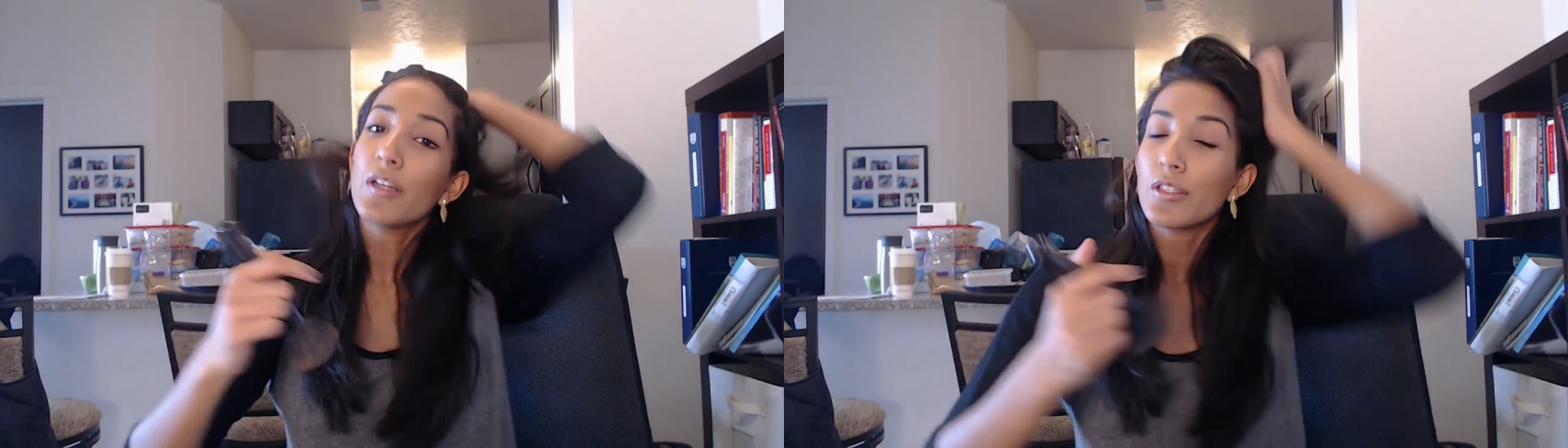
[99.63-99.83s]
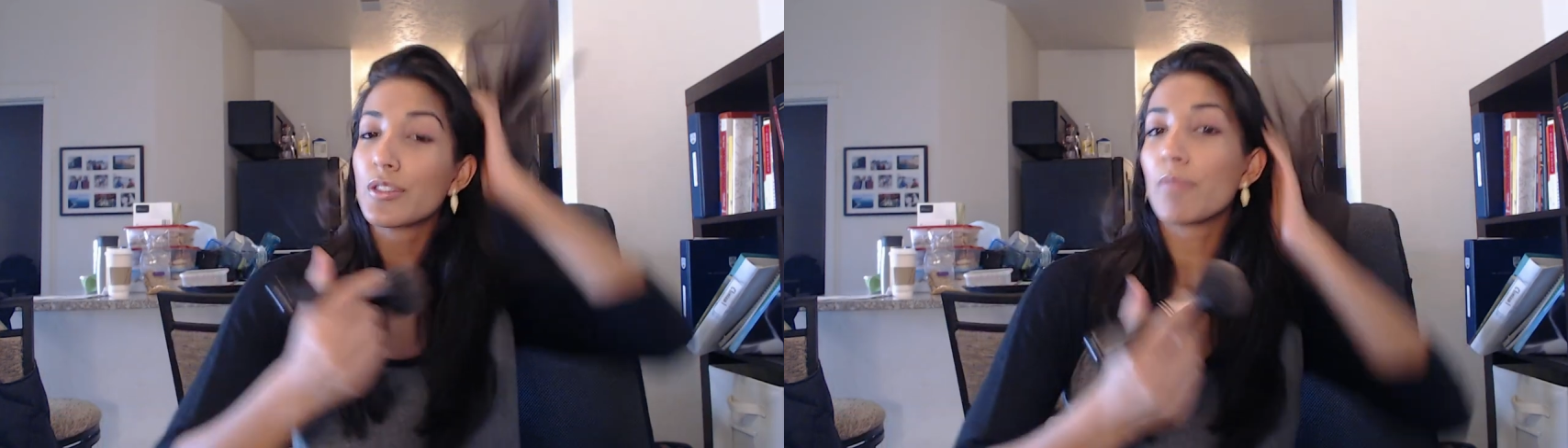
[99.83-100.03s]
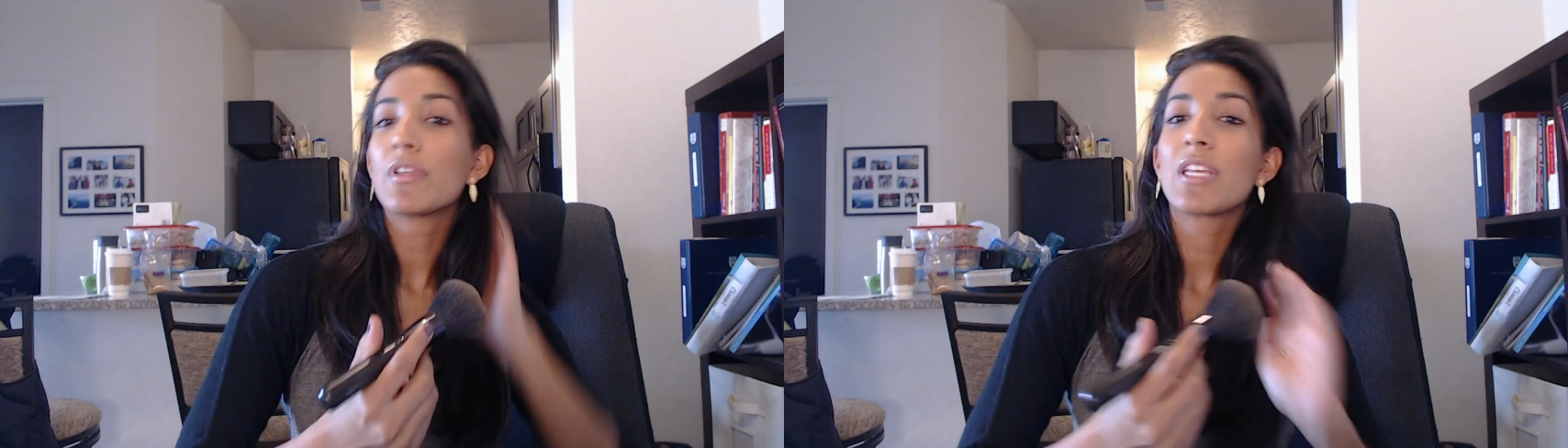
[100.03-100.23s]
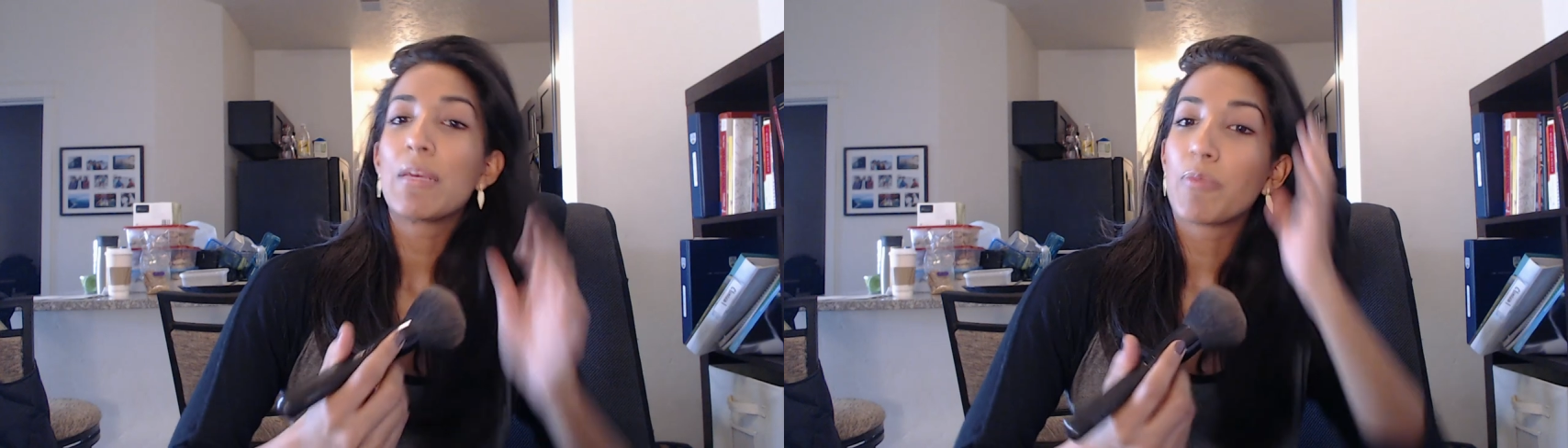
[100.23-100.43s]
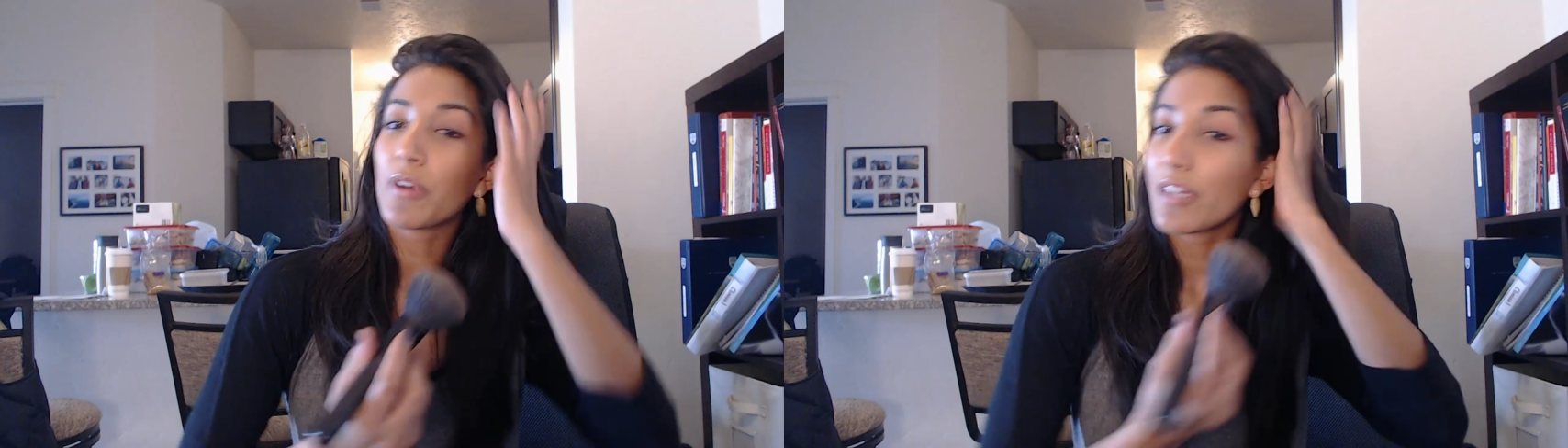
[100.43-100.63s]
So I'm gonna
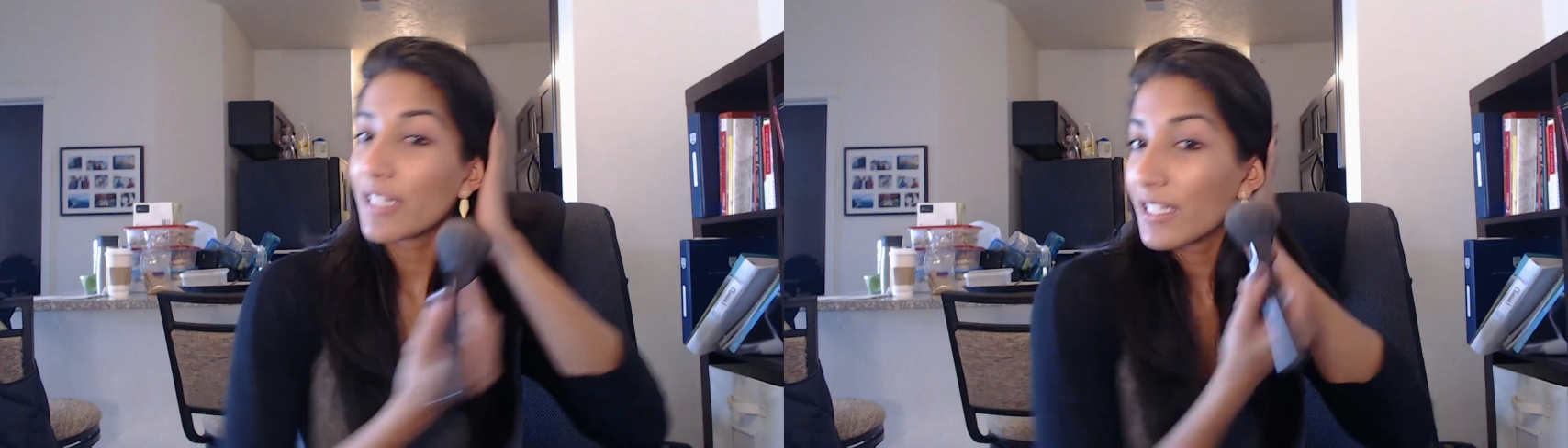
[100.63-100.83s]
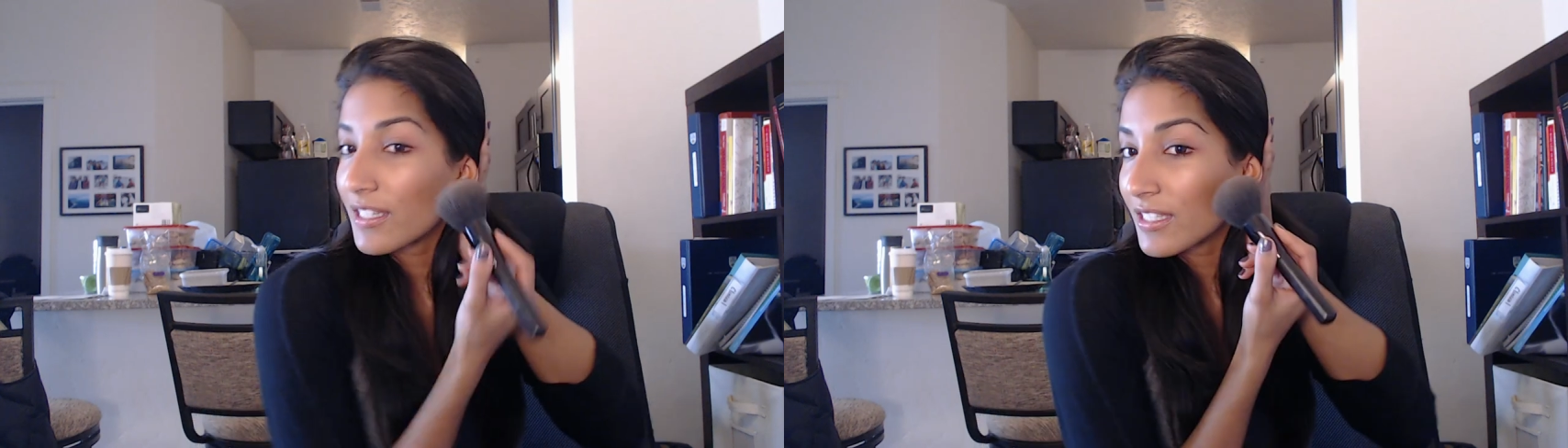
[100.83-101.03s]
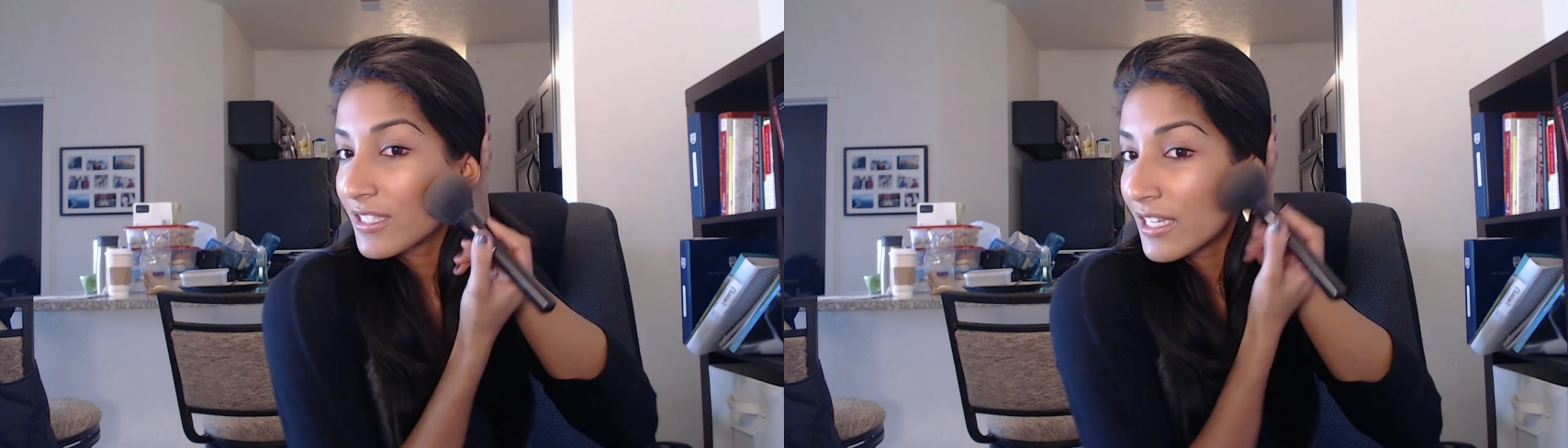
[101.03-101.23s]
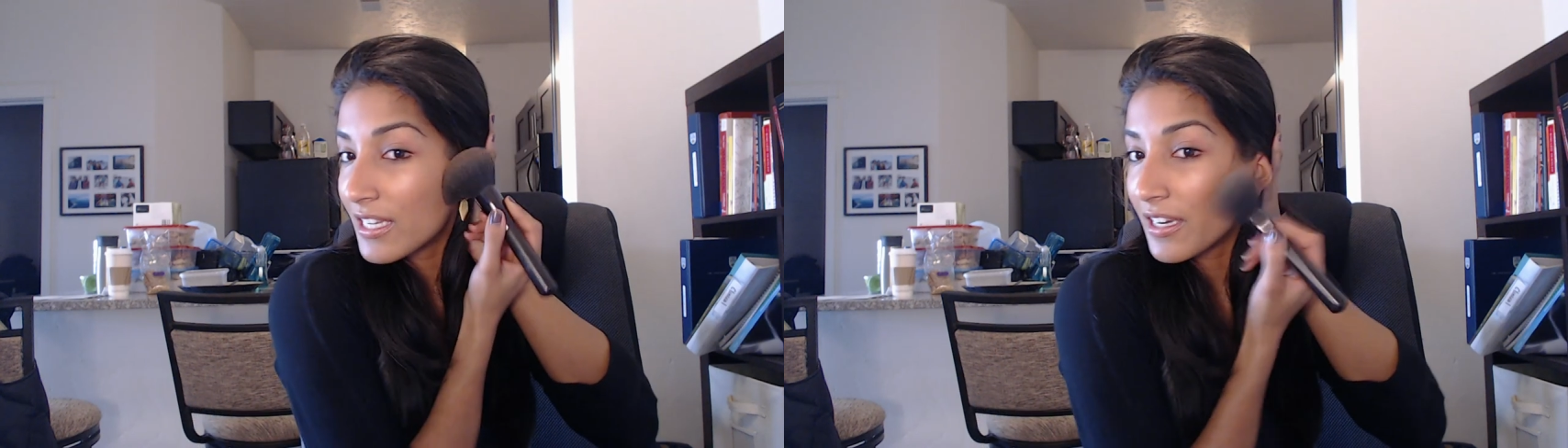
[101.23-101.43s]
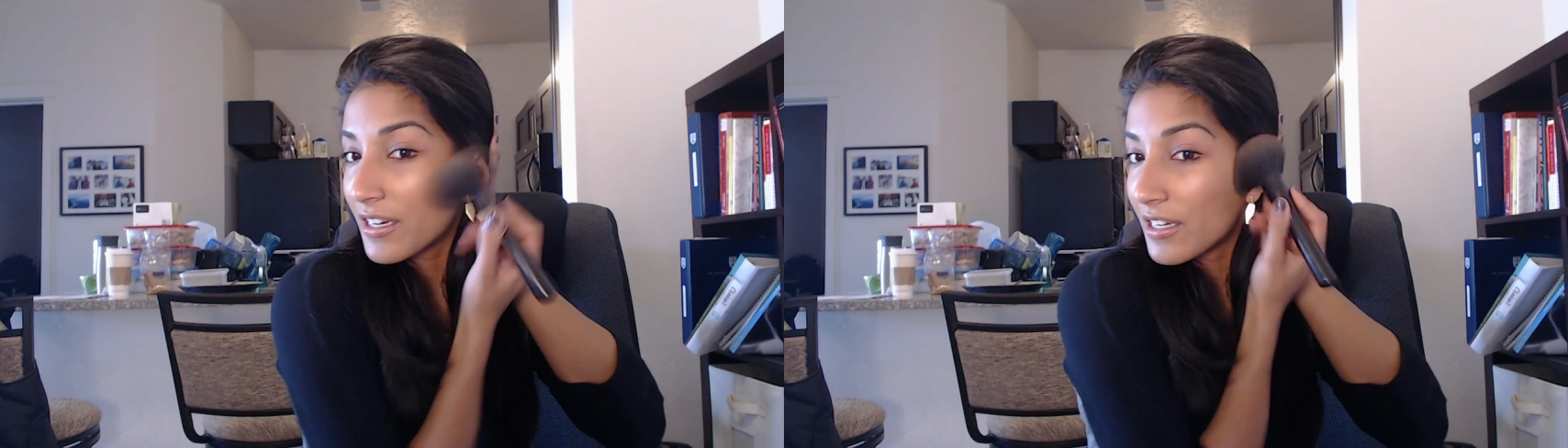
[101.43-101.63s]
keep working it into the side
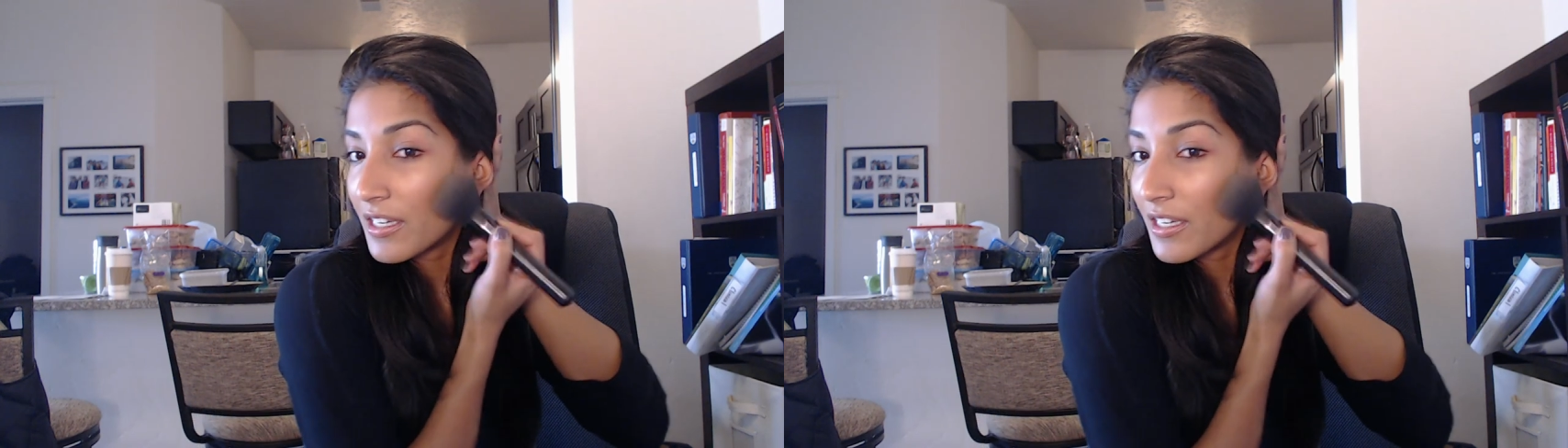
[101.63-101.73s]
here.